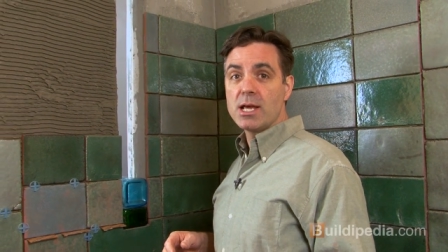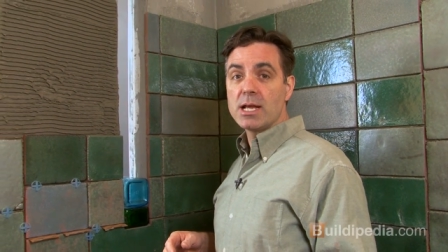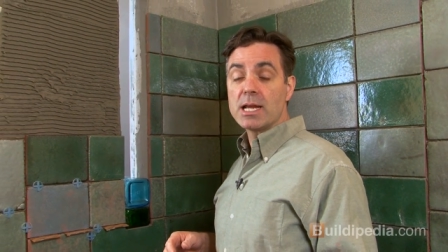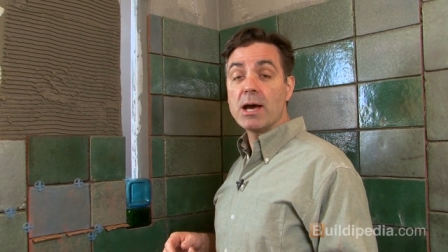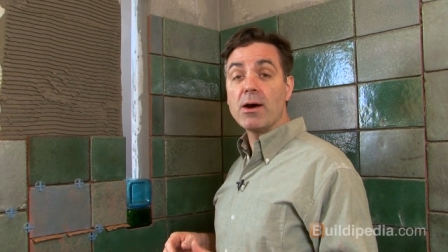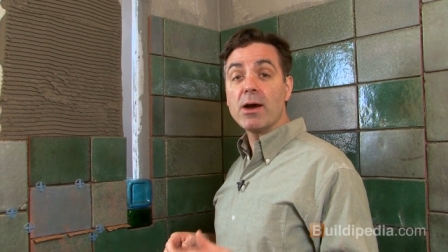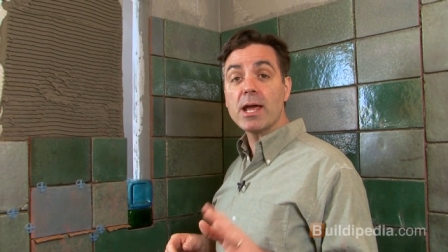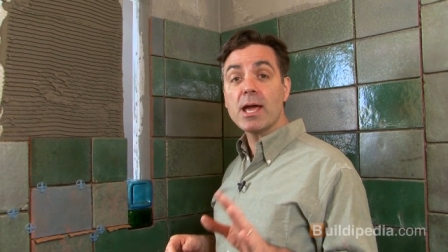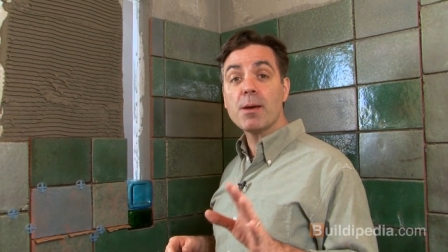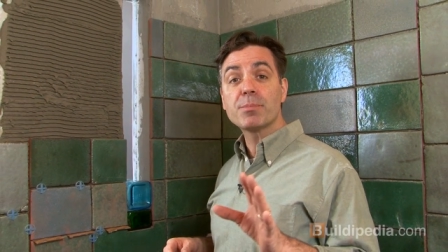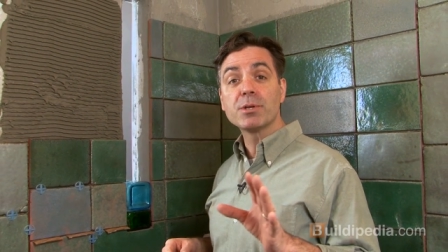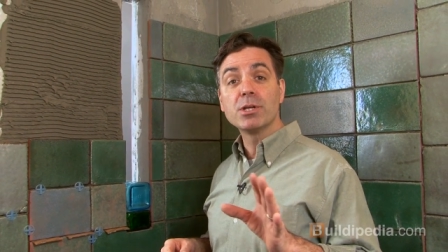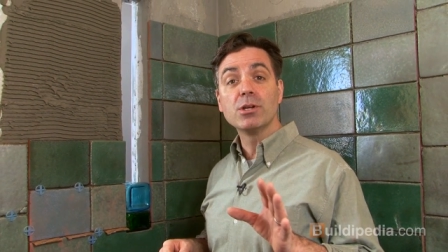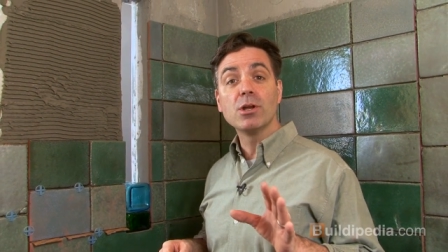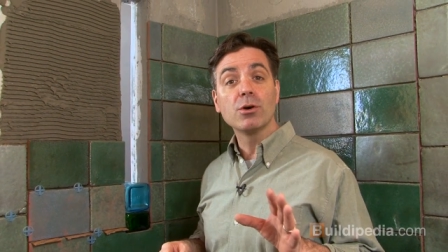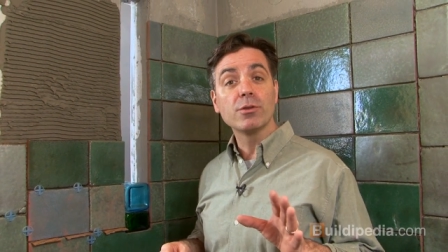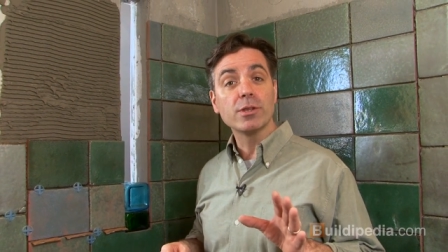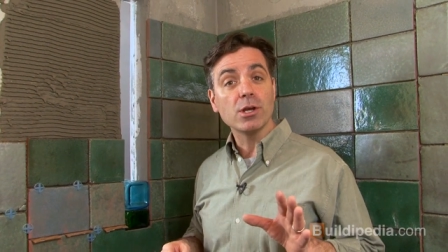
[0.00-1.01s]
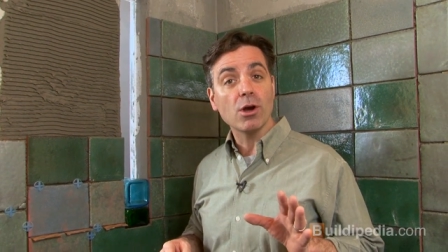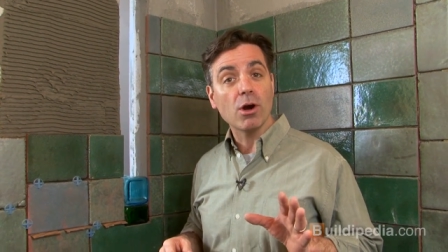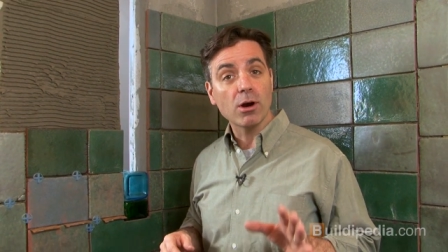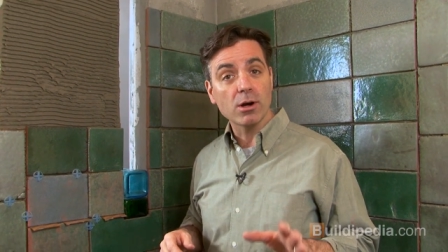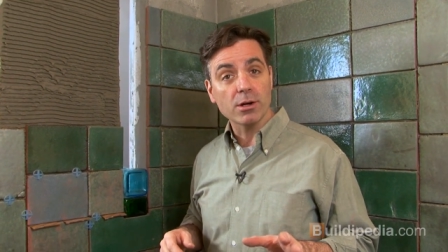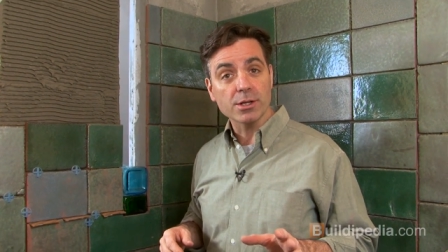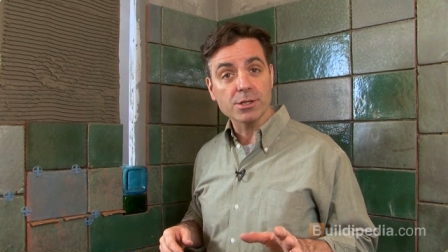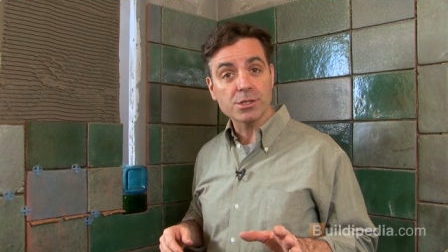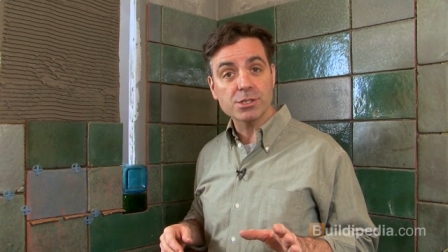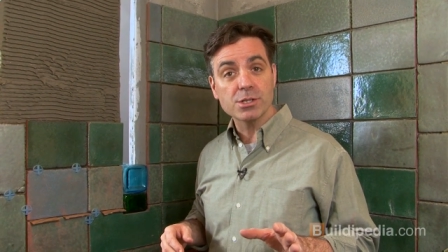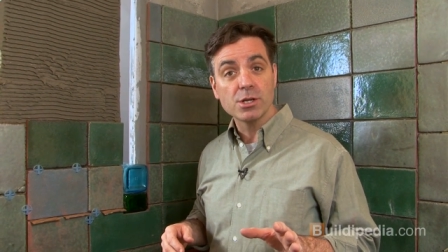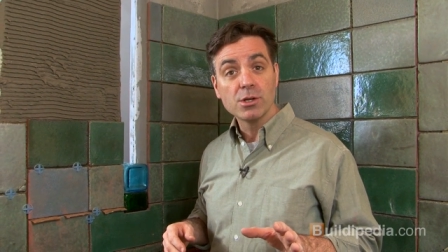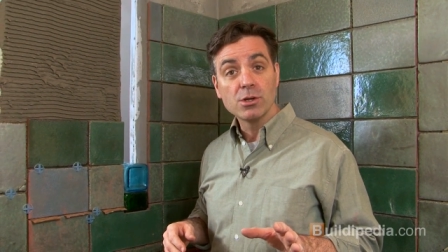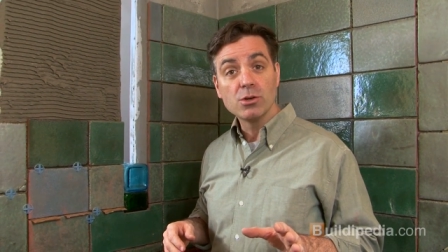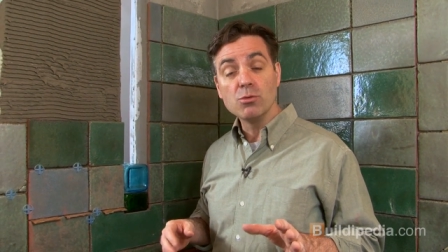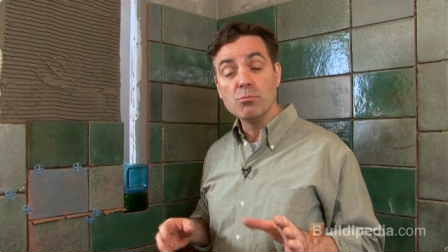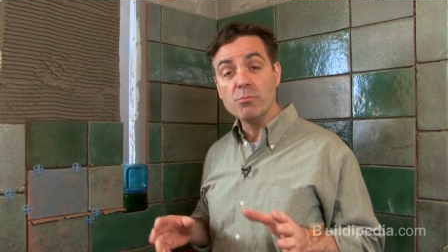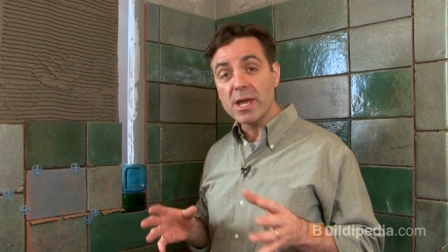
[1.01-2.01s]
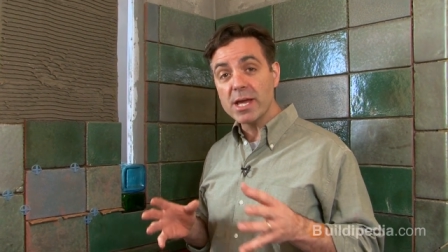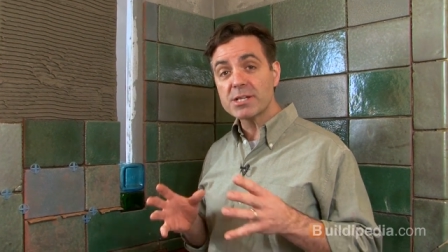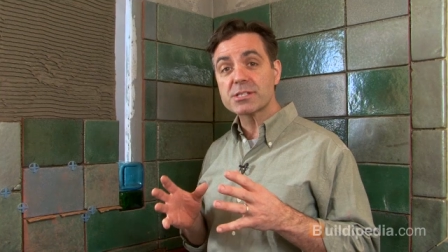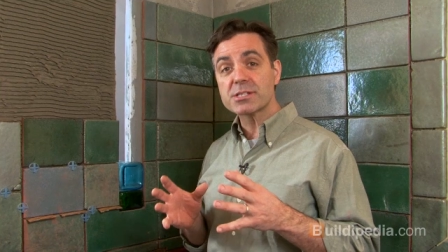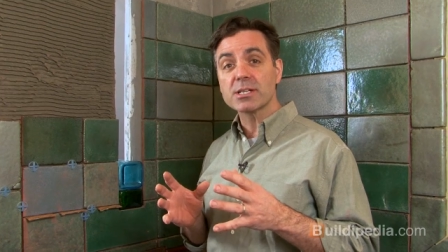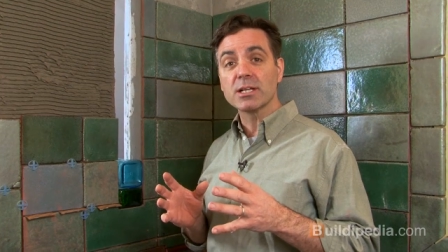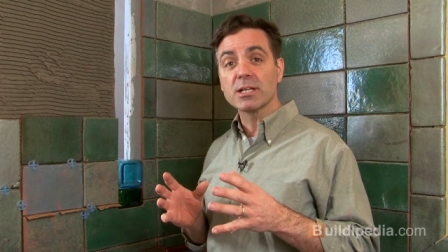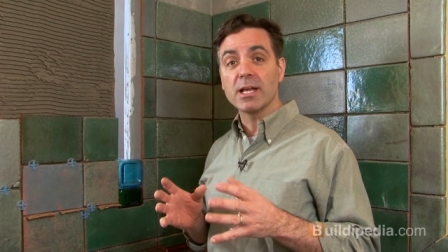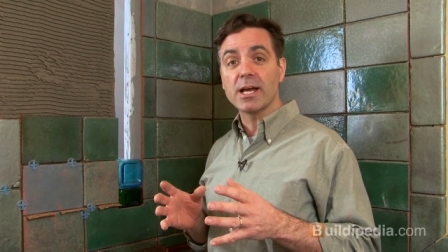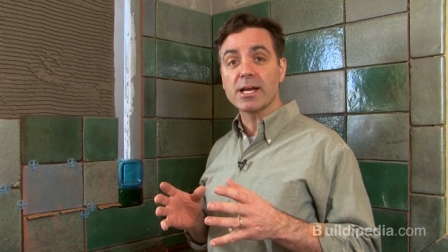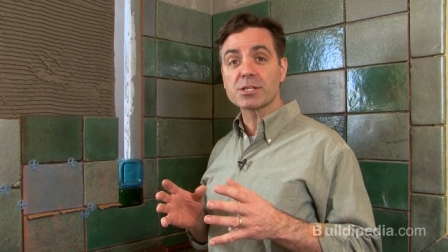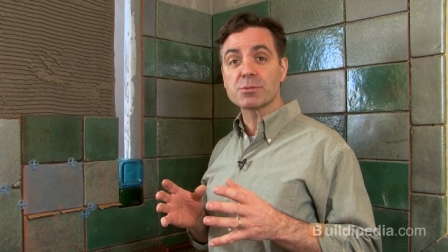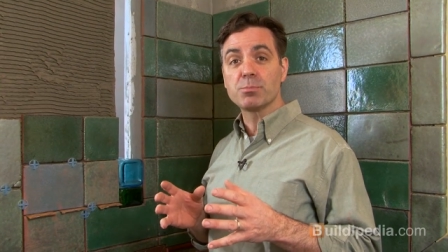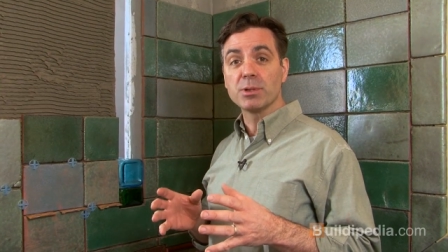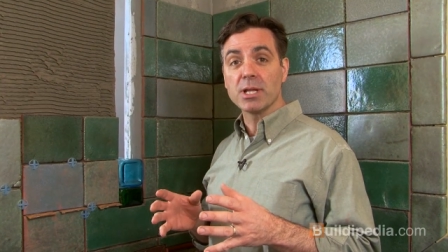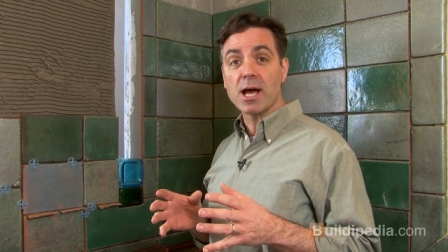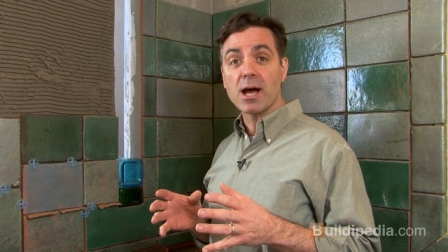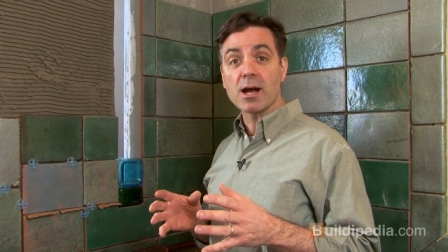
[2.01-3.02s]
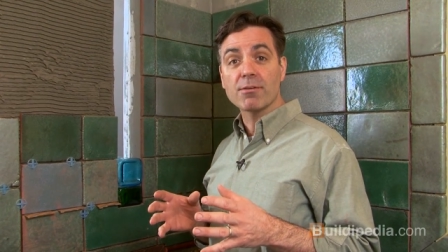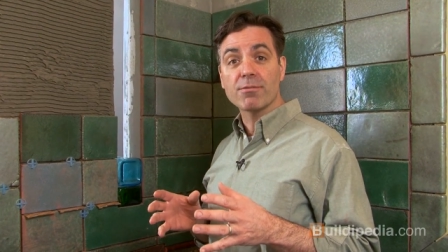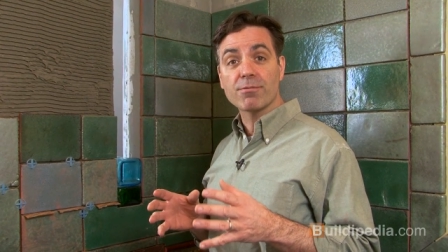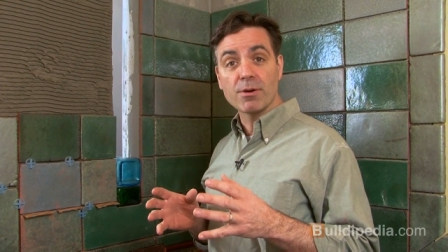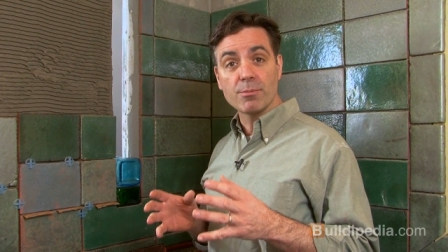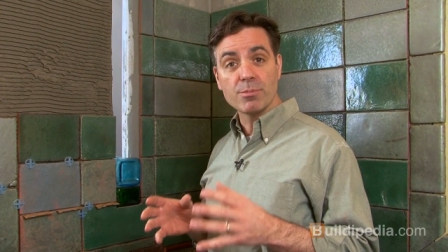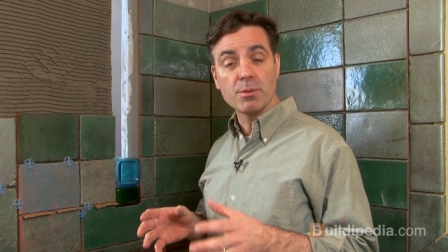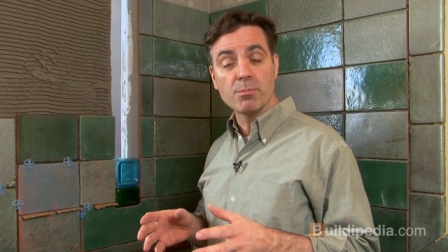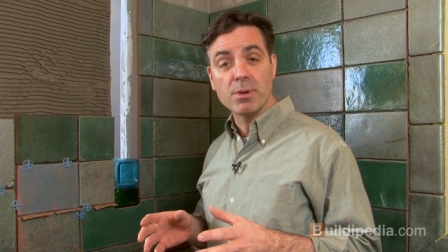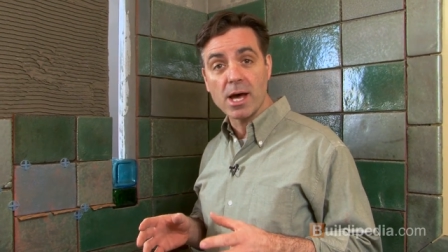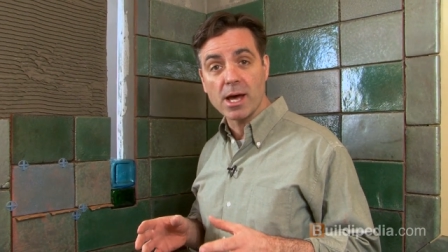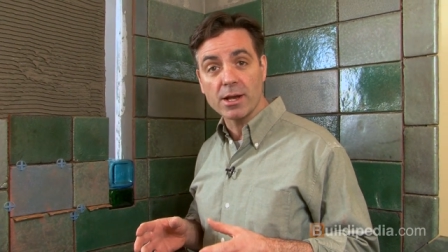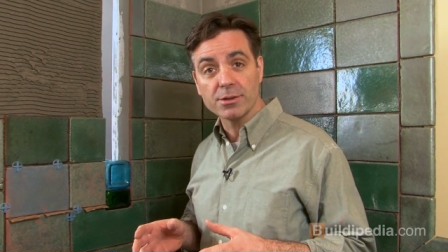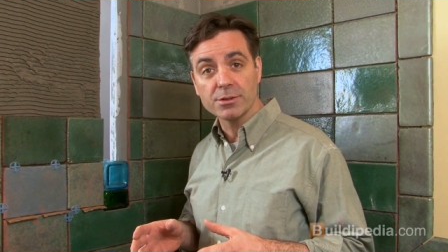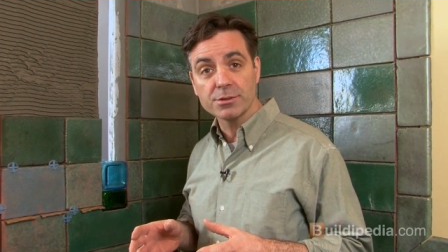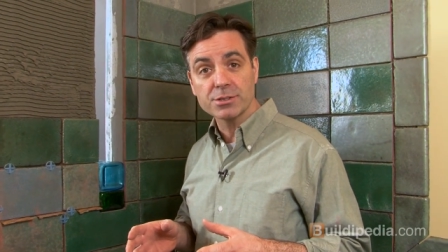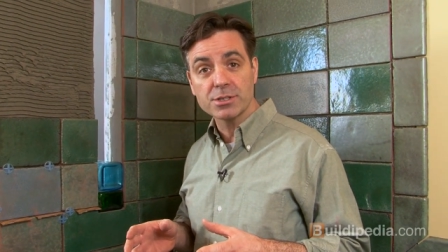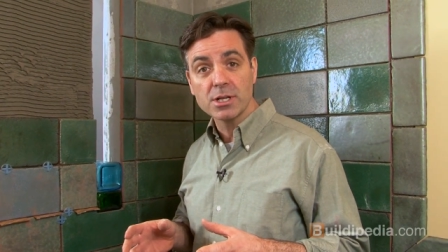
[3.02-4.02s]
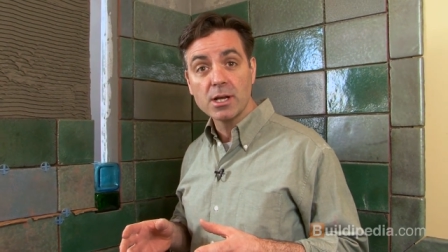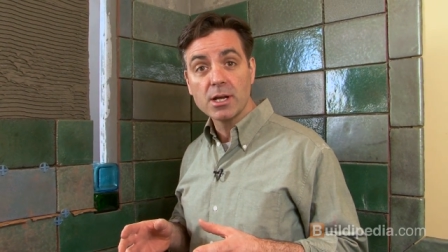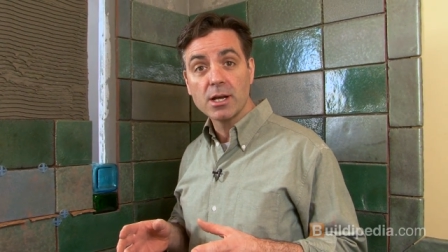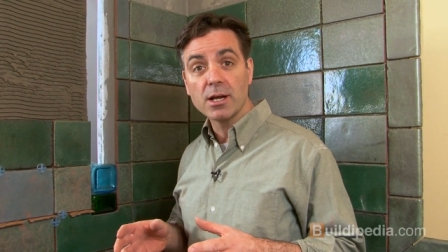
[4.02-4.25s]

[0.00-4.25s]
Now, I happen to know the artist who makes the glass block from the bottles,